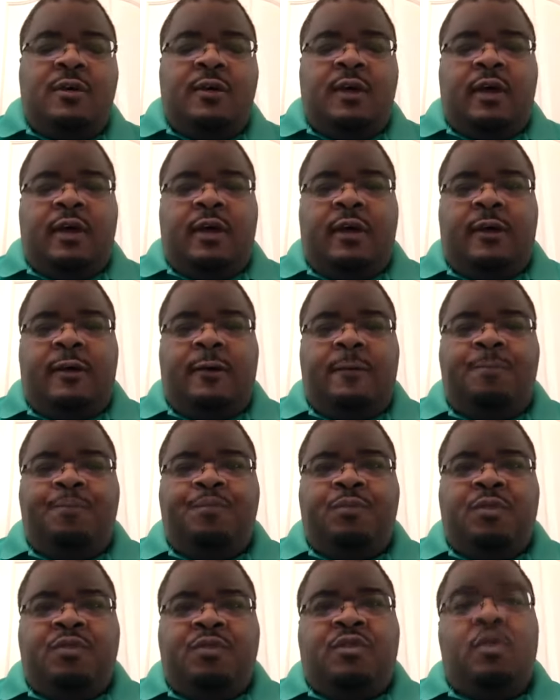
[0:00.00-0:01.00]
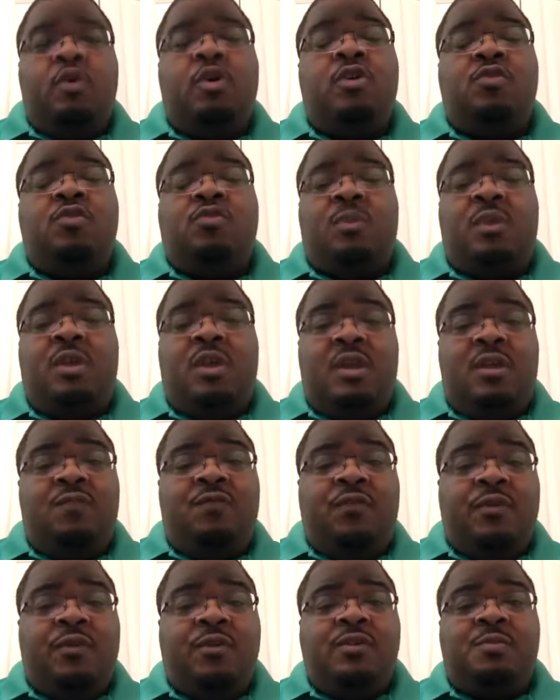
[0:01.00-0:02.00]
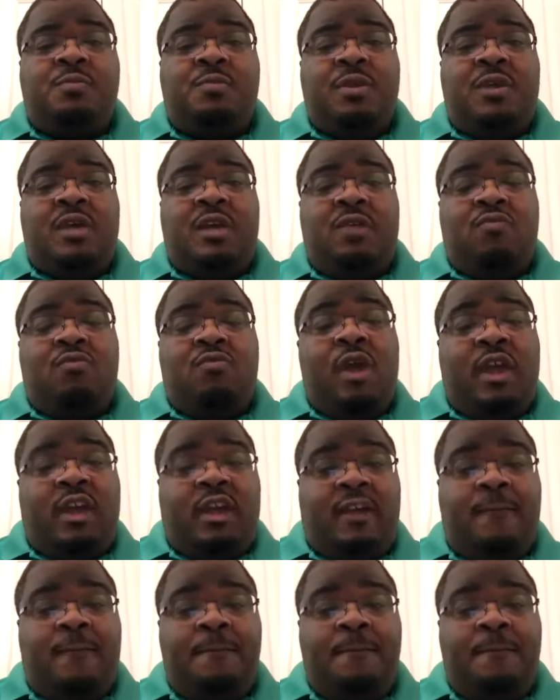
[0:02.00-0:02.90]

The slogan used to be "Get it first, but get it right."